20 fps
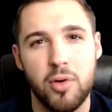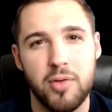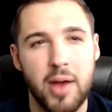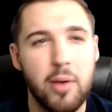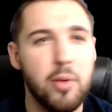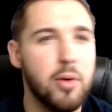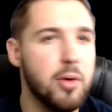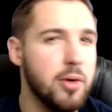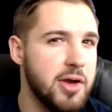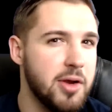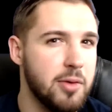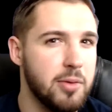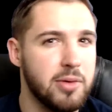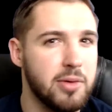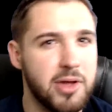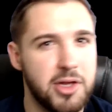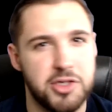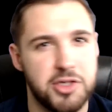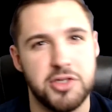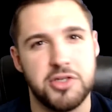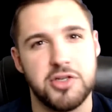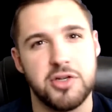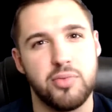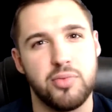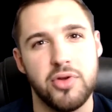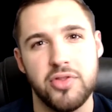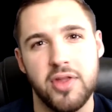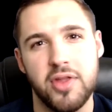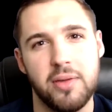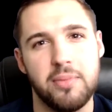That will hurt your relationship
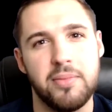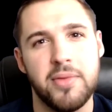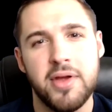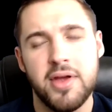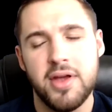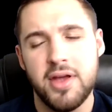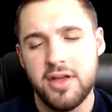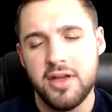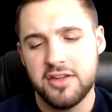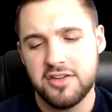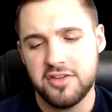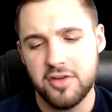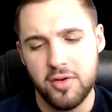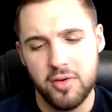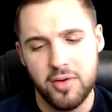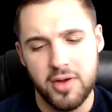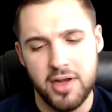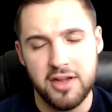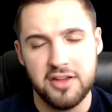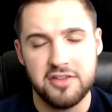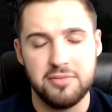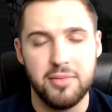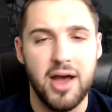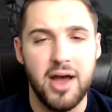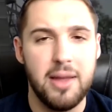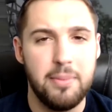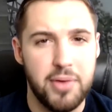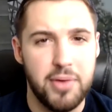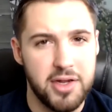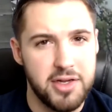with them. So it is my
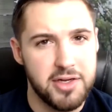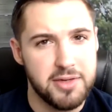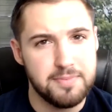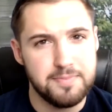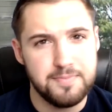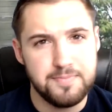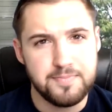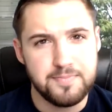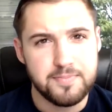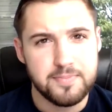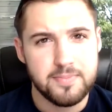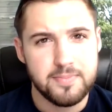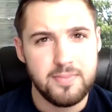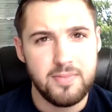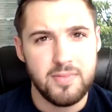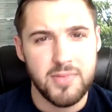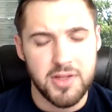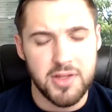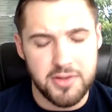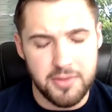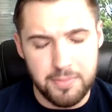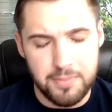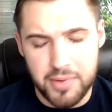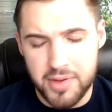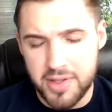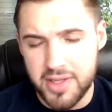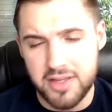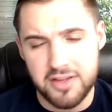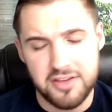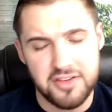opinion to
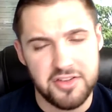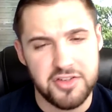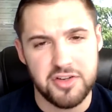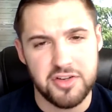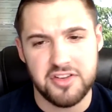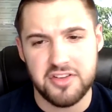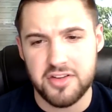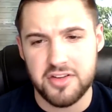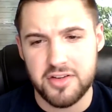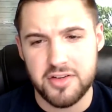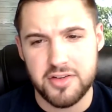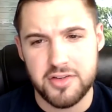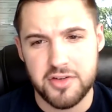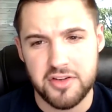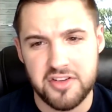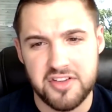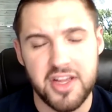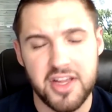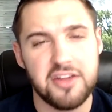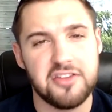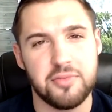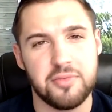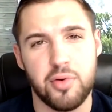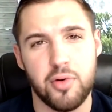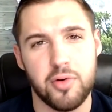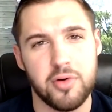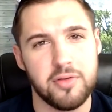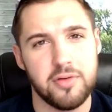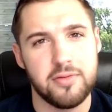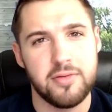please just stay
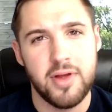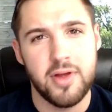supportive.